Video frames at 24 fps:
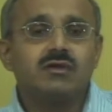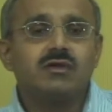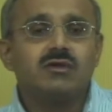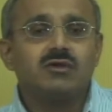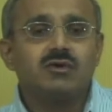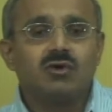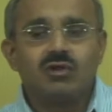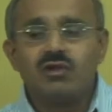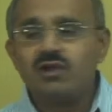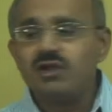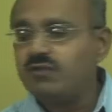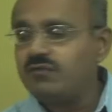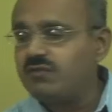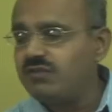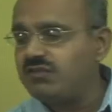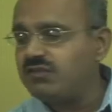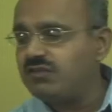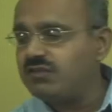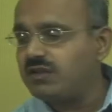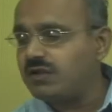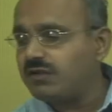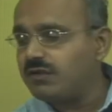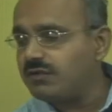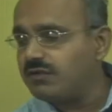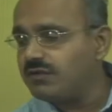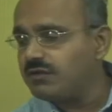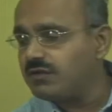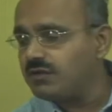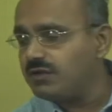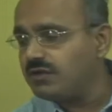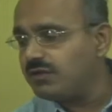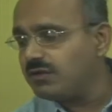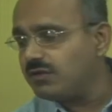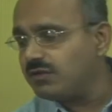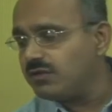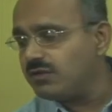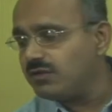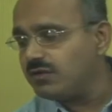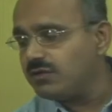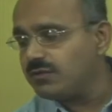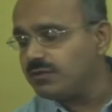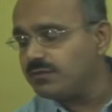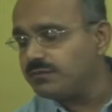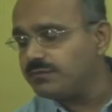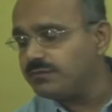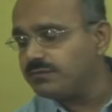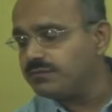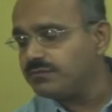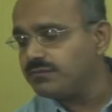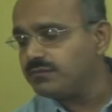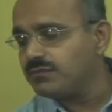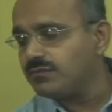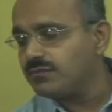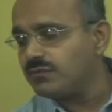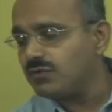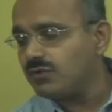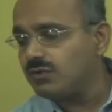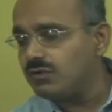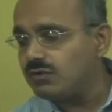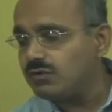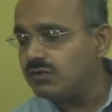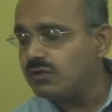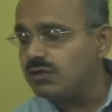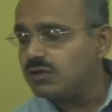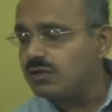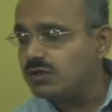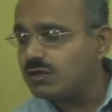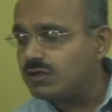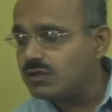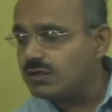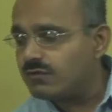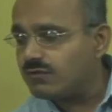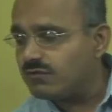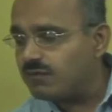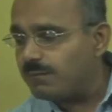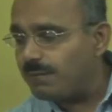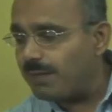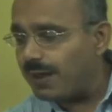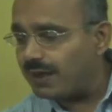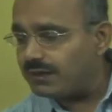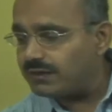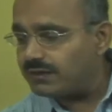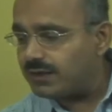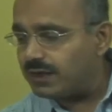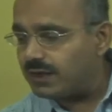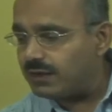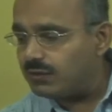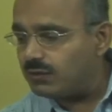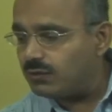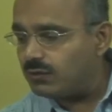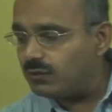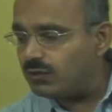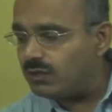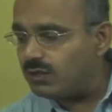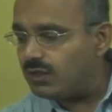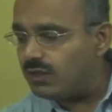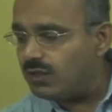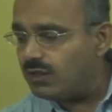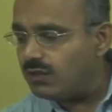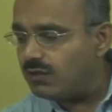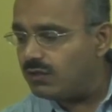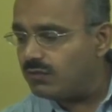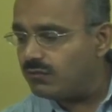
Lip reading: already visited. So, we backtrack to D.